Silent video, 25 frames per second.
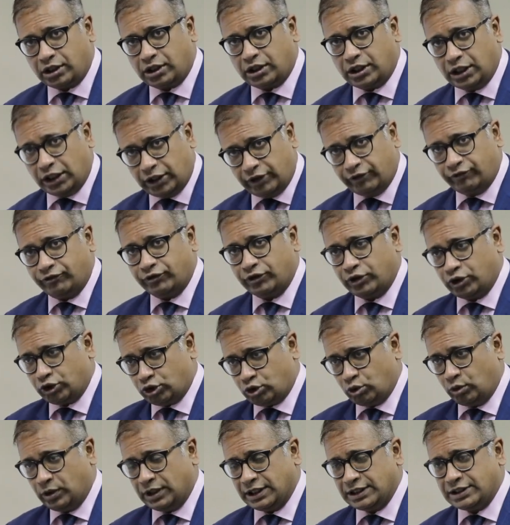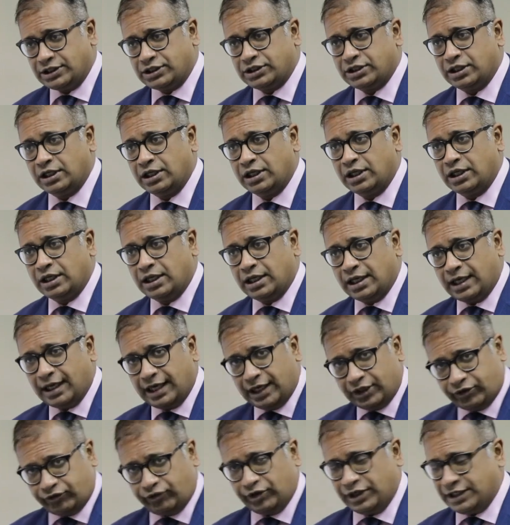curve towards
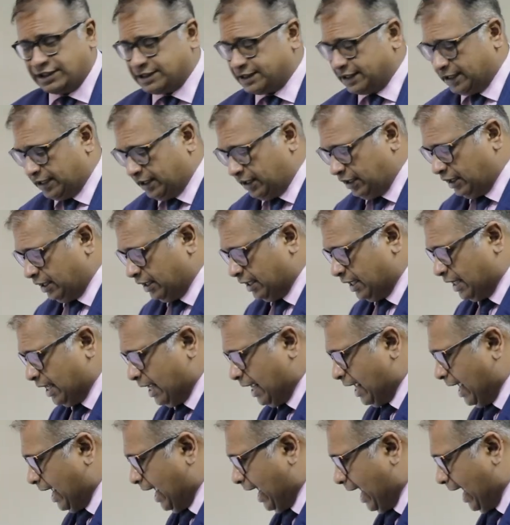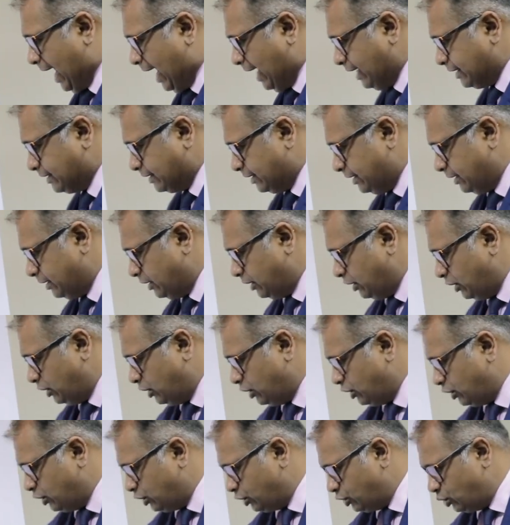atresia, and
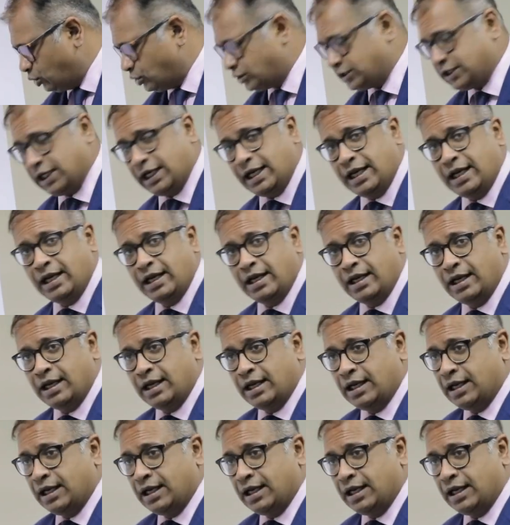you see